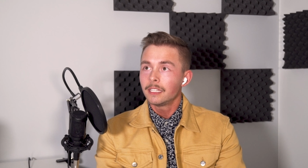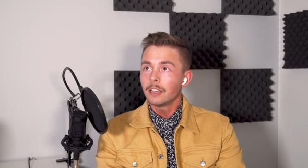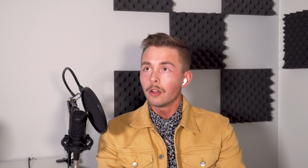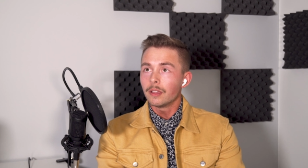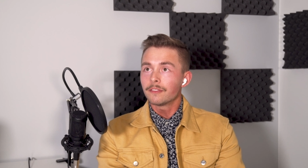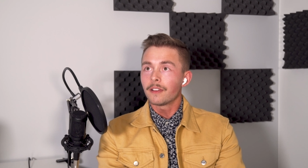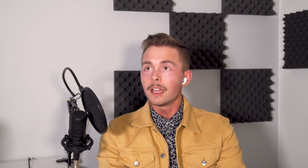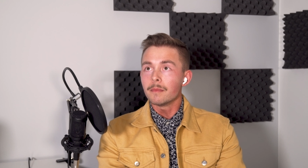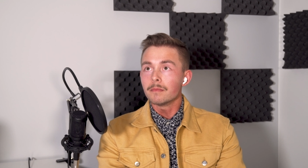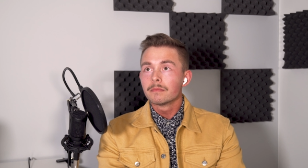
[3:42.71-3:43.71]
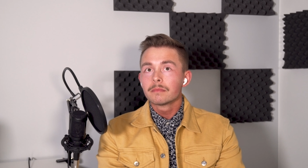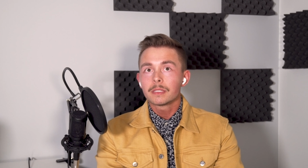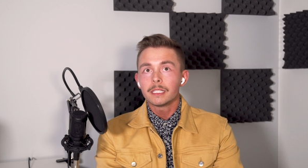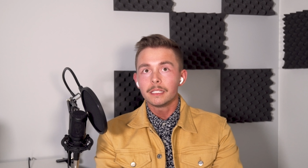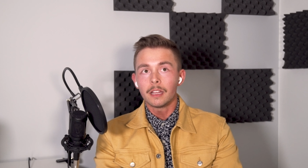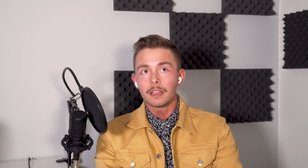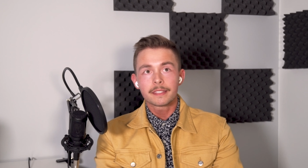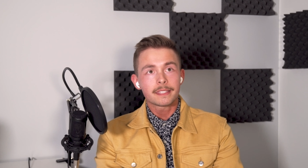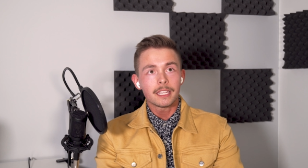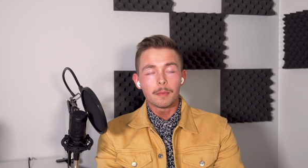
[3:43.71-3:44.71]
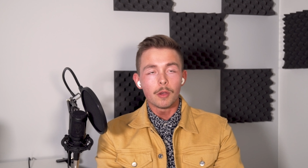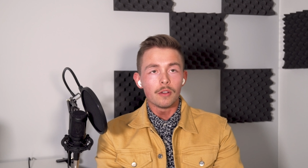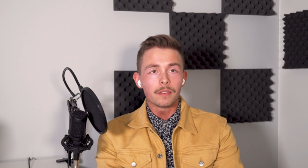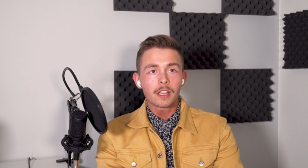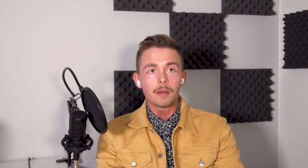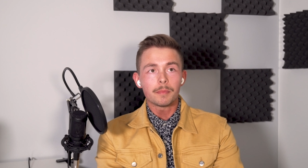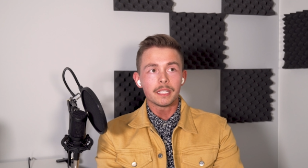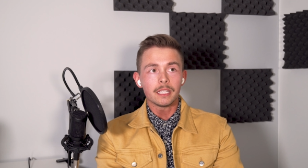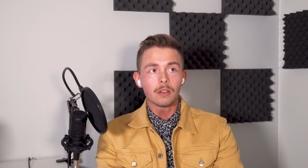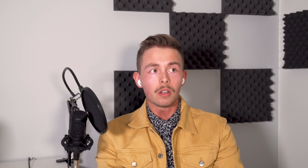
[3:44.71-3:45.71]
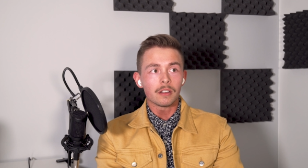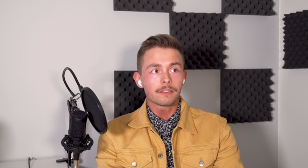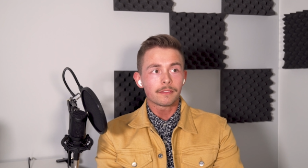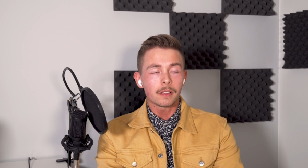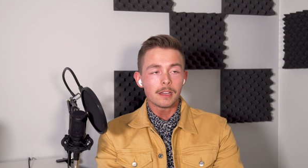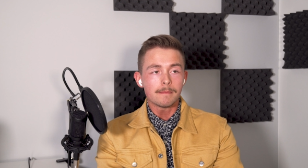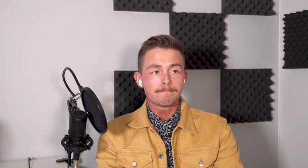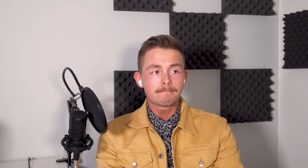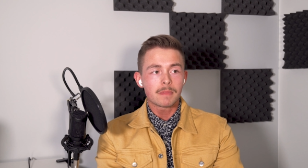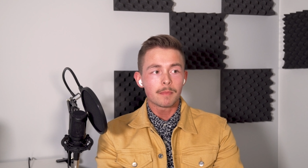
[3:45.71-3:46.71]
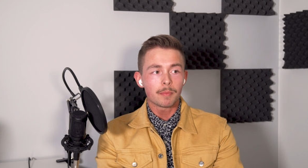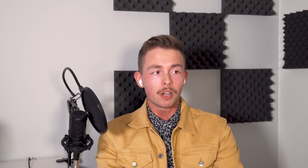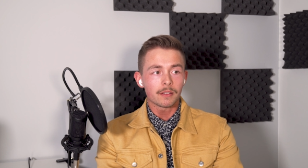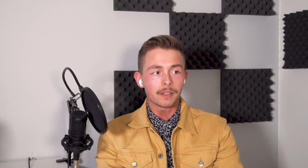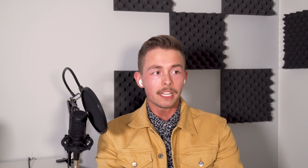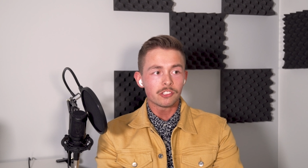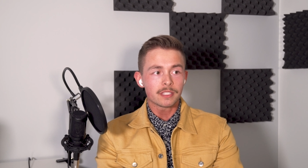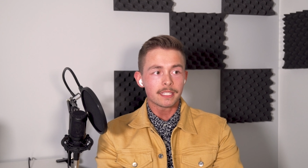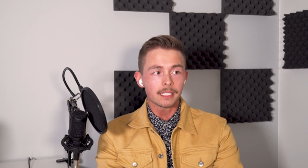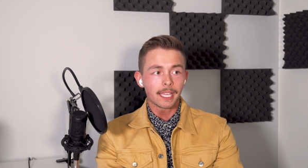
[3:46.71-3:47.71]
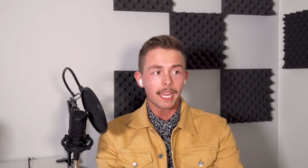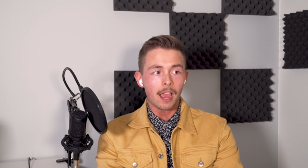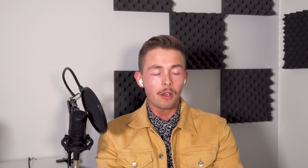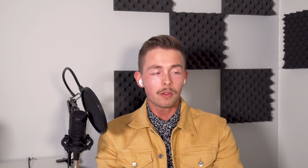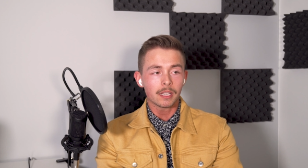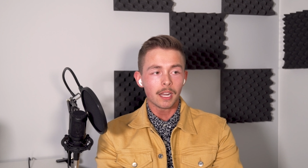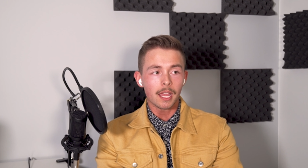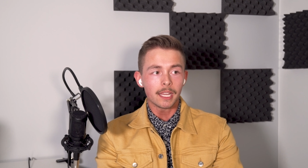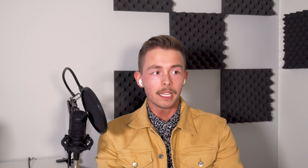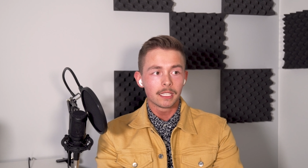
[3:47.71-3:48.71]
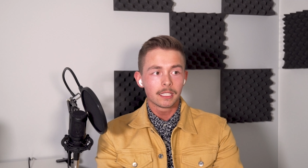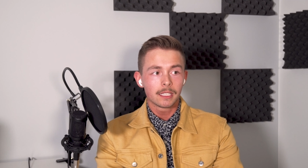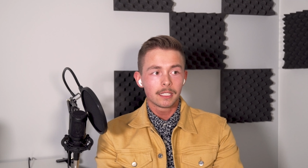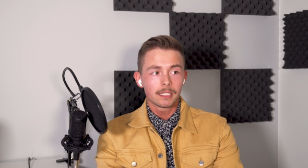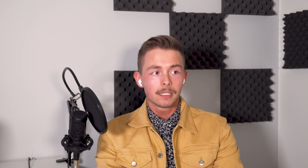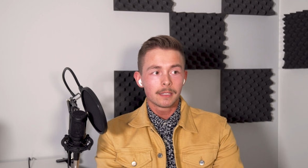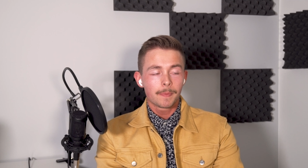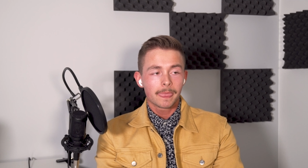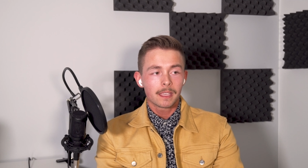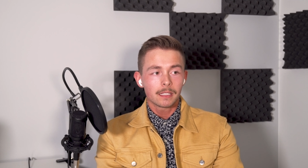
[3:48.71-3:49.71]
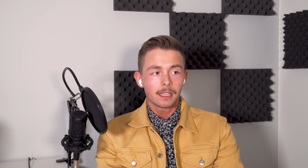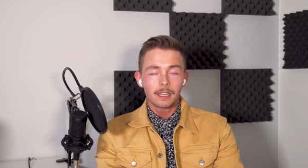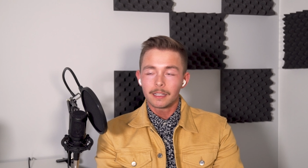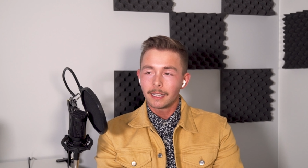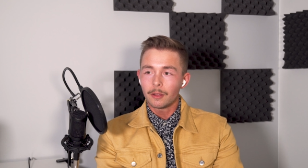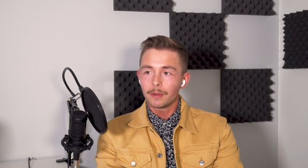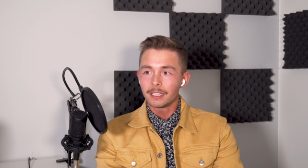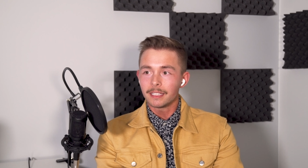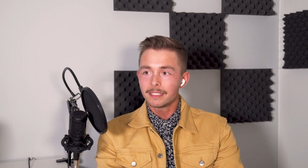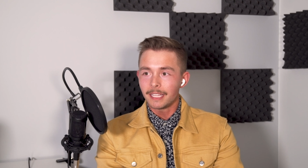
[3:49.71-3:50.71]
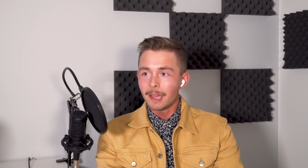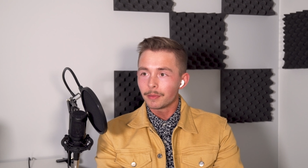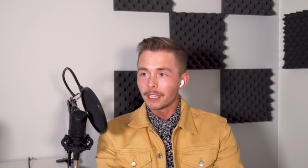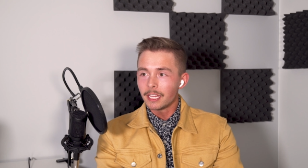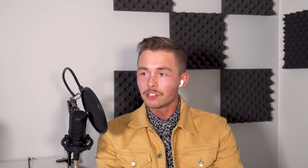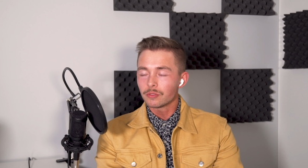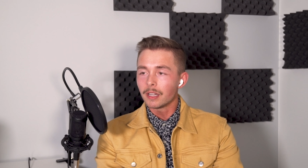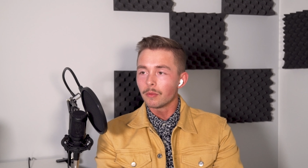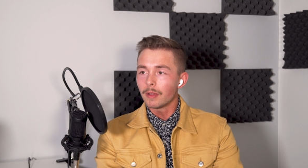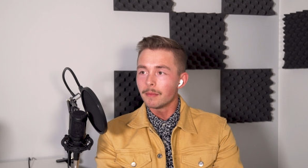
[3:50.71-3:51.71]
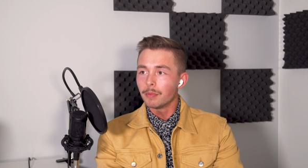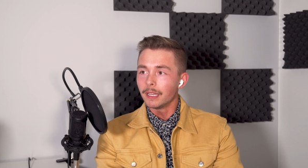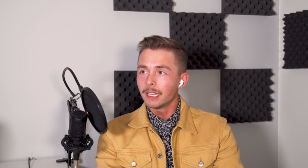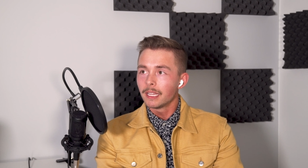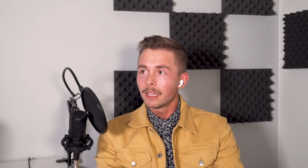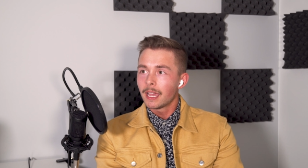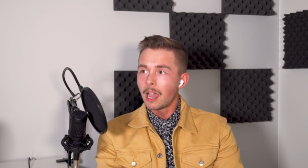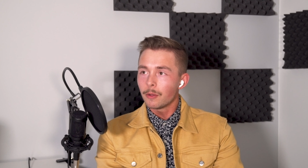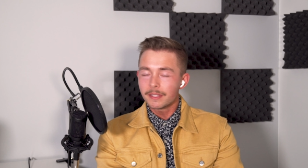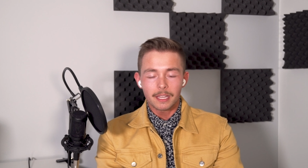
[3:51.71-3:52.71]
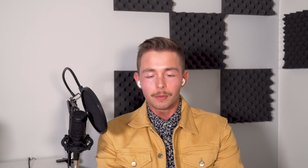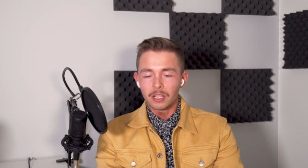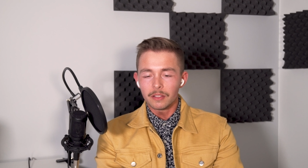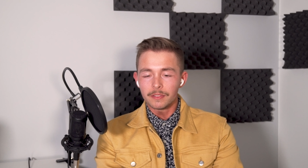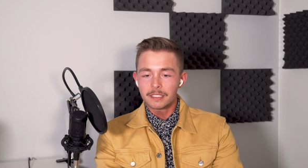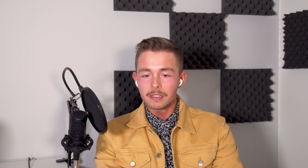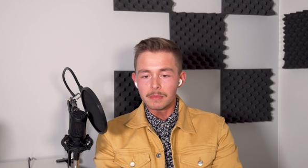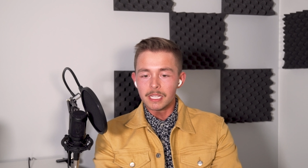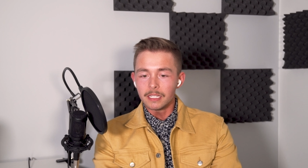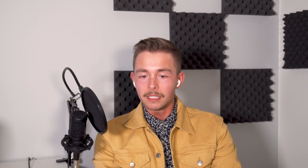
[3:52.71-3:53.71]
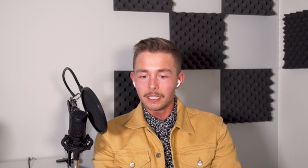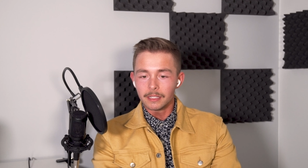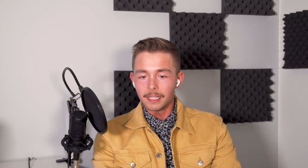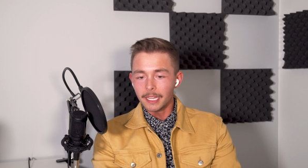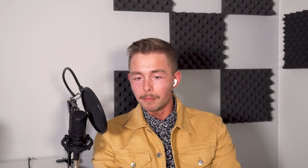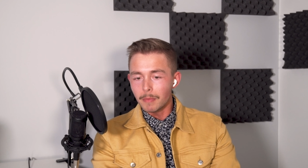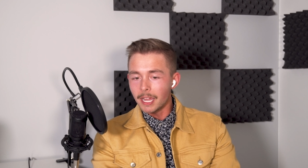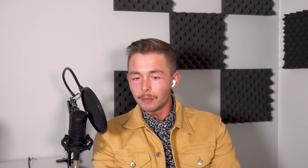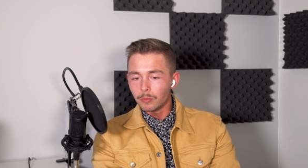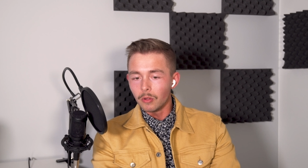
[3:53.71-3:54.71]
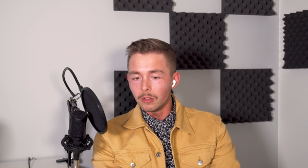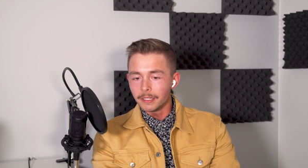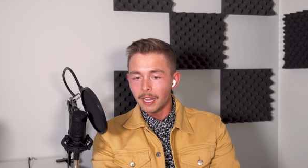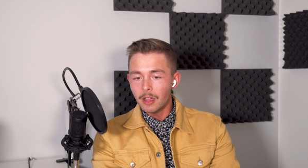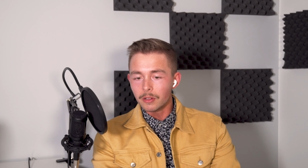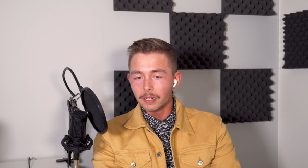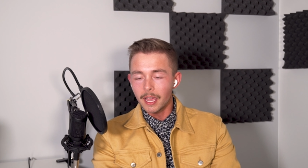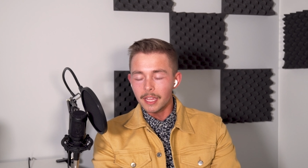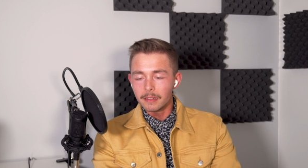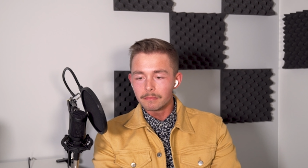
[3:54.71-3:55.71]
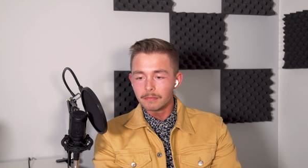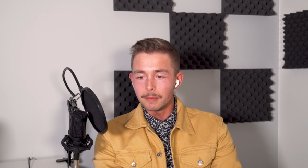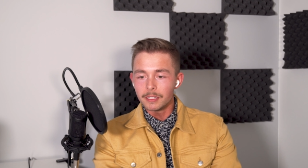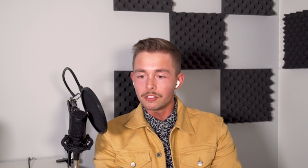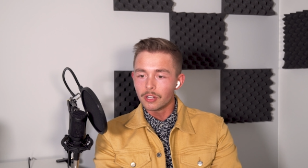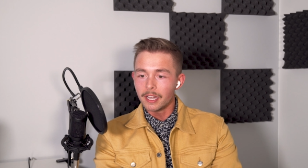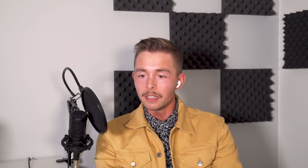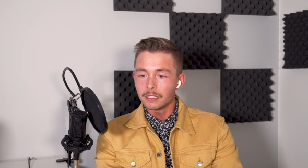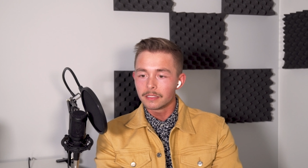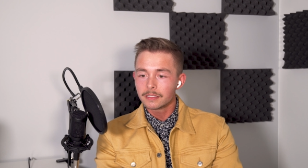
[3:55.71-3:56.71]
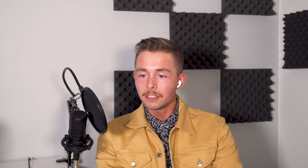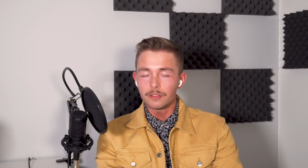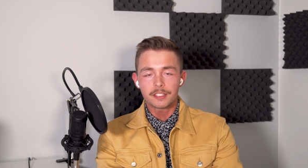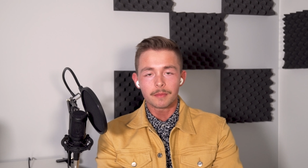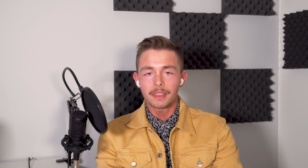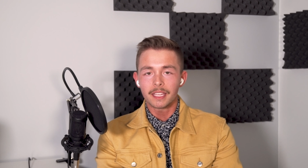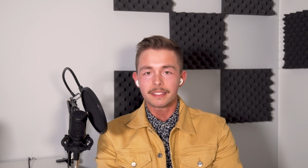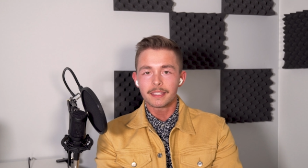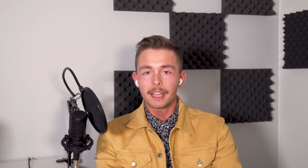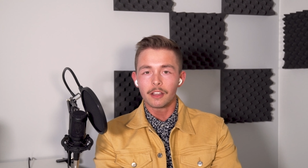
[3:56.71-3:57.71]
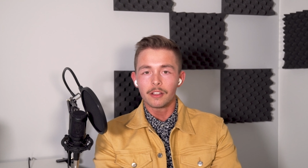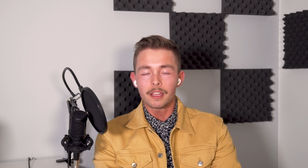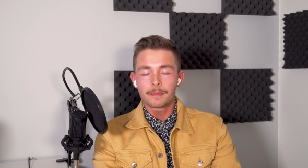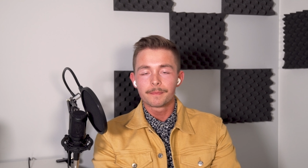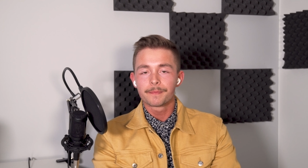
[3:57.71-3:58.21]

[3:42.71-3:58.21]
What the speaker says: If I'm a CMO of a company, or if I'm a part of an agency, like how can I don't want to get to the application right away, but how is that relevant to me in like my role, and how could I maybe try to do some things in that area?